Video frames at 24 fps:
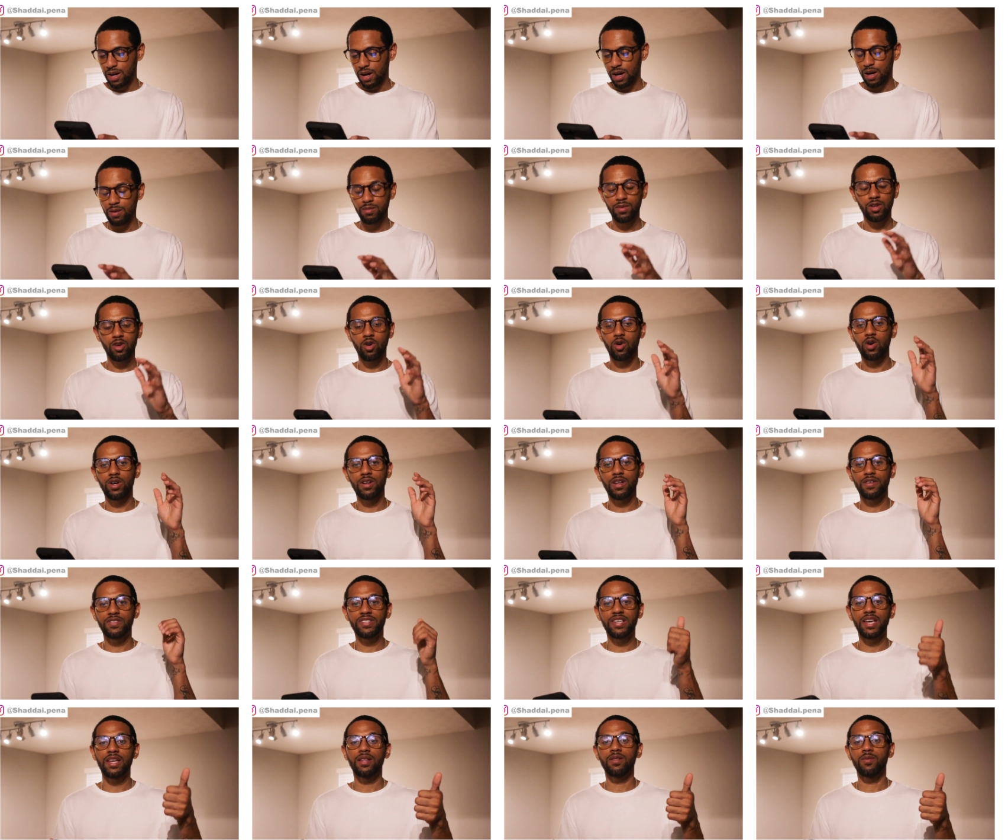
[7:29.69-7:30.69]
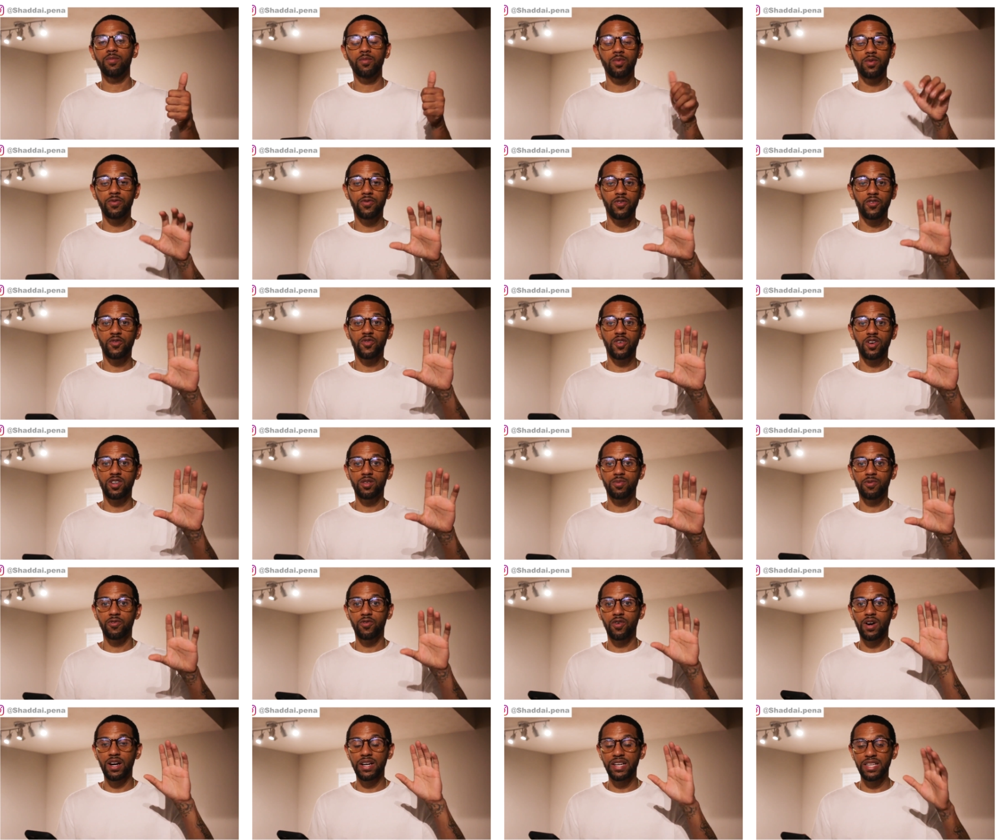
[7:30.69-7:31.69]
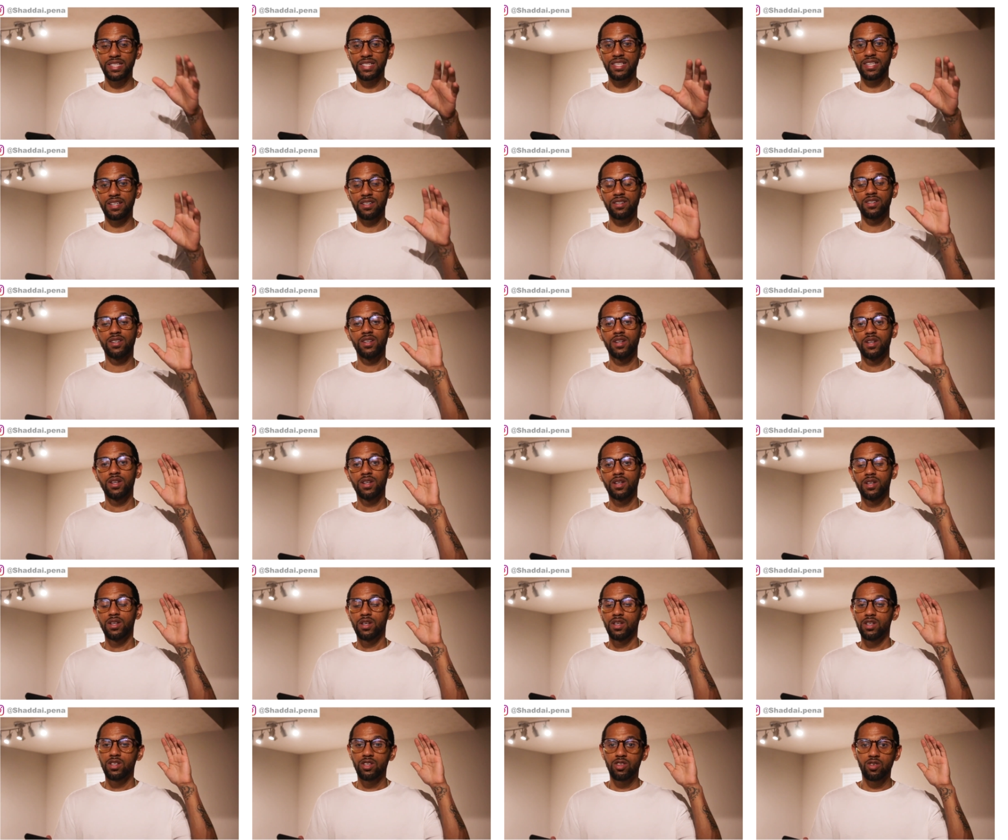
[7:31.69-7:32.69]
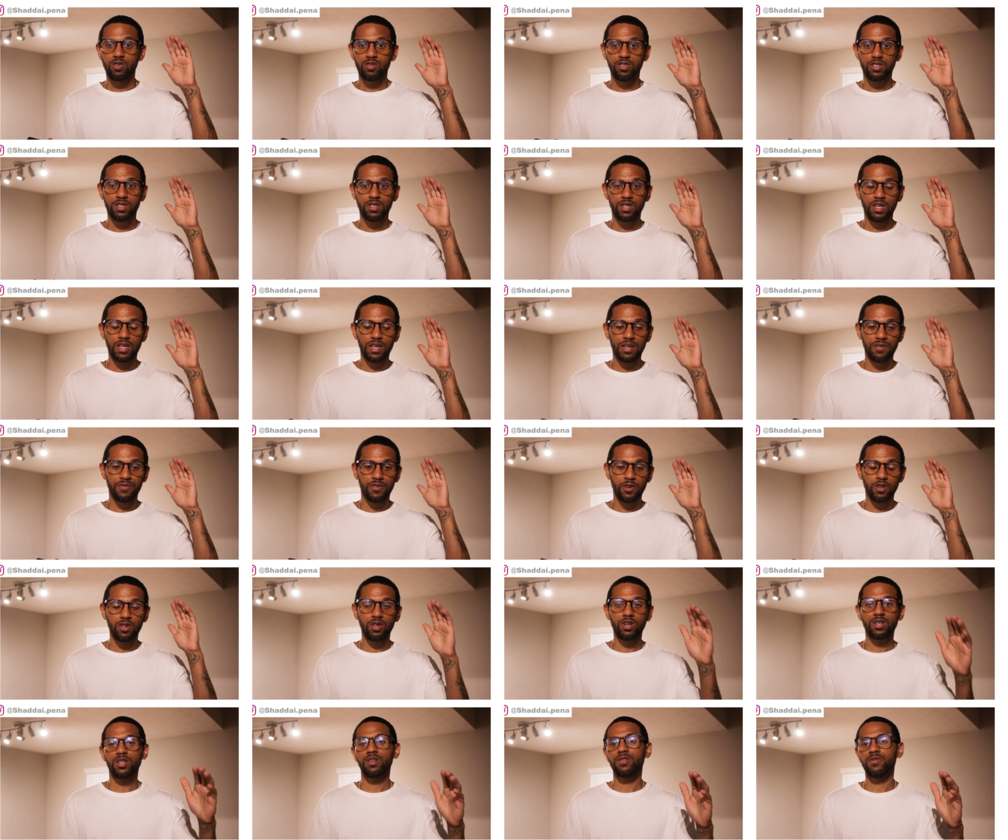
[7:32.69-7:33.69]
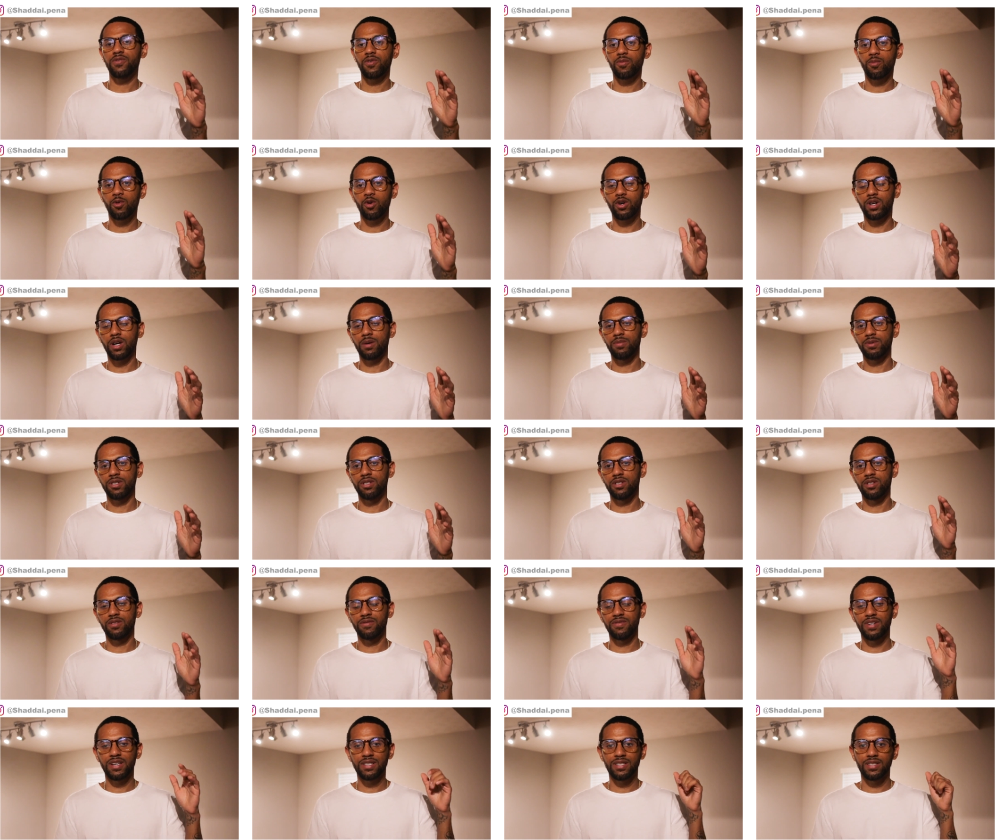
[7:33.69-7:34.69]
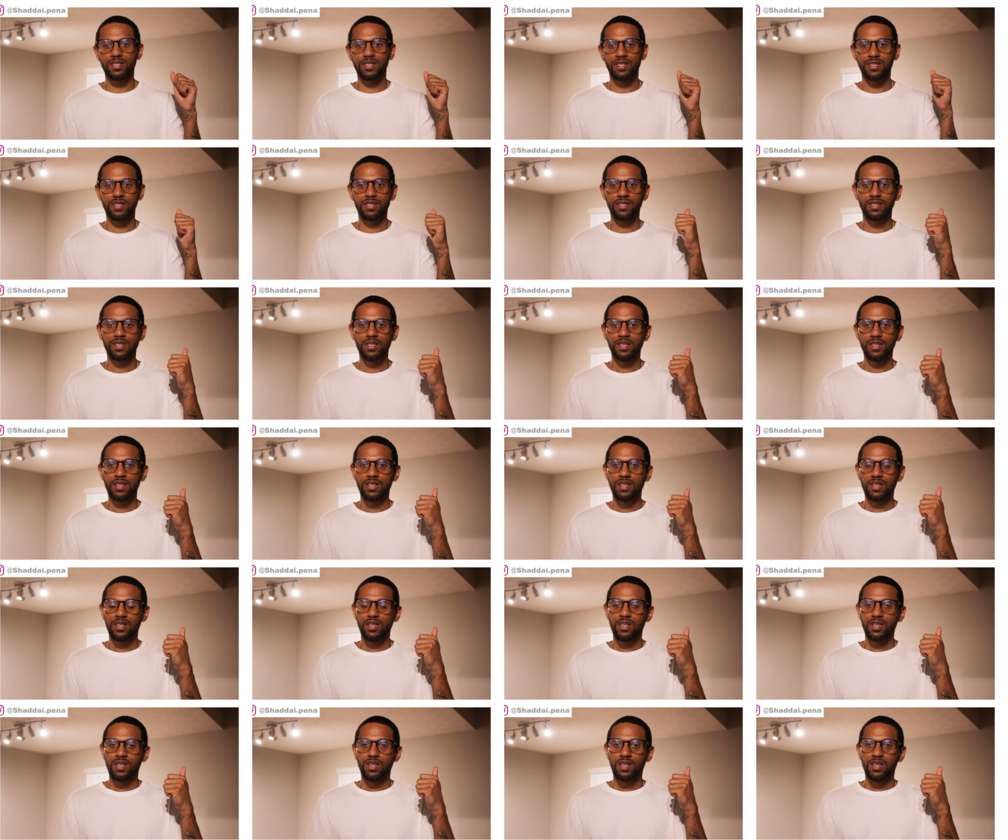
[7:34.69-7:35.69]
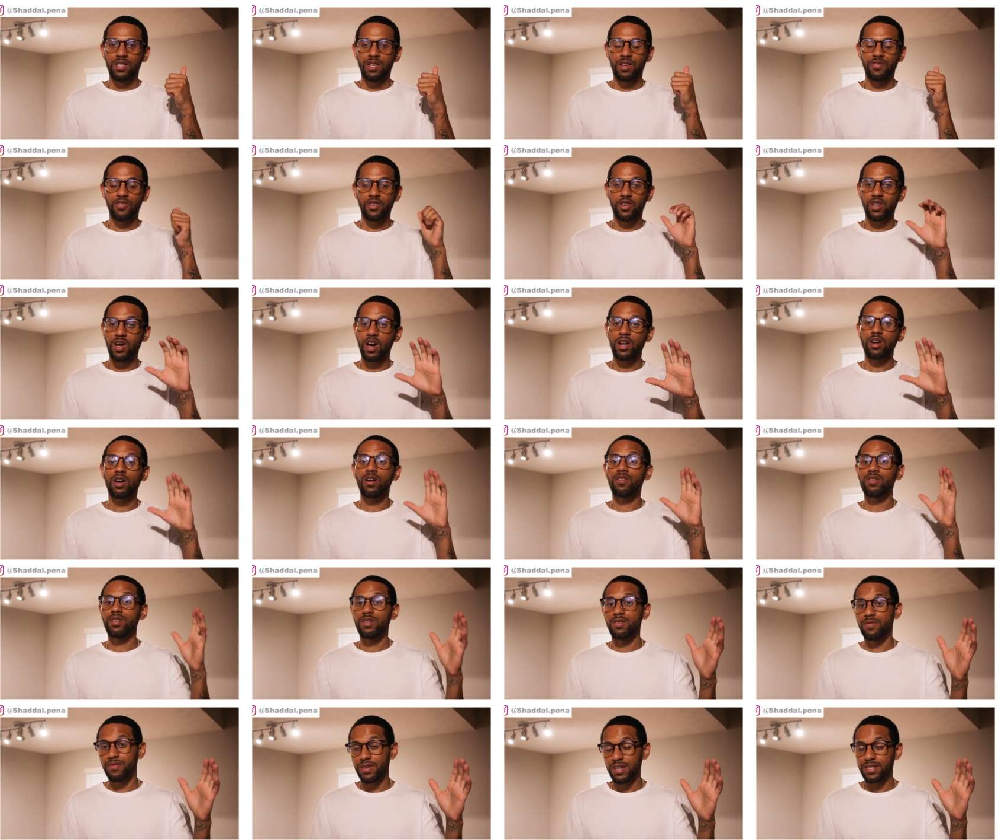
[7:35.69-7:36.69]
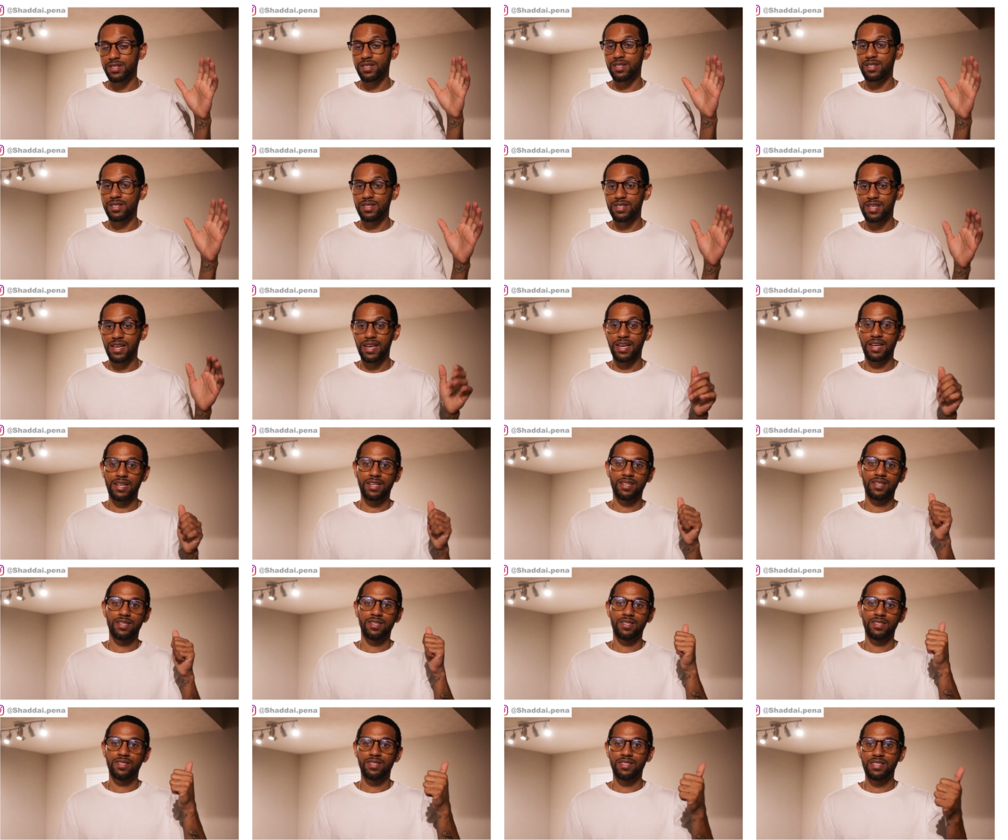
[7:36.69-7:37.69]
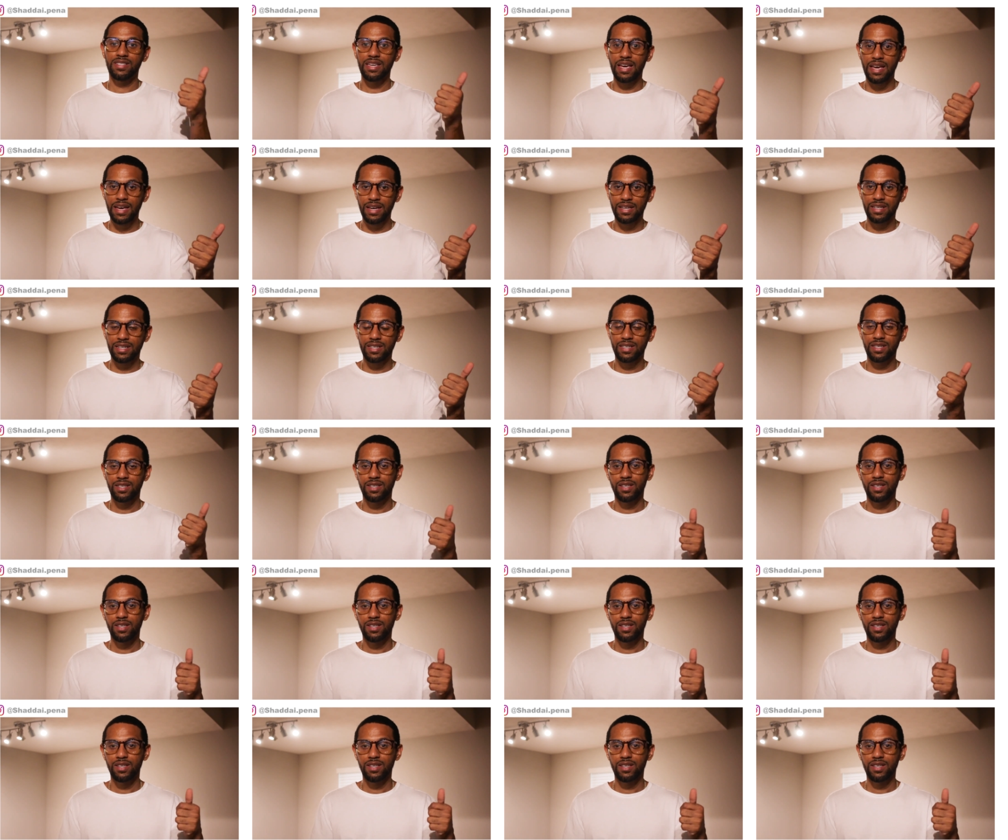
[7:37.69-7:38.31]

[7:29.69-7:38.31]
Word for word: um, you know, t- first, before I get there, you know, if you're looking for more companies to invest in, if you're not already invested in tech, tech,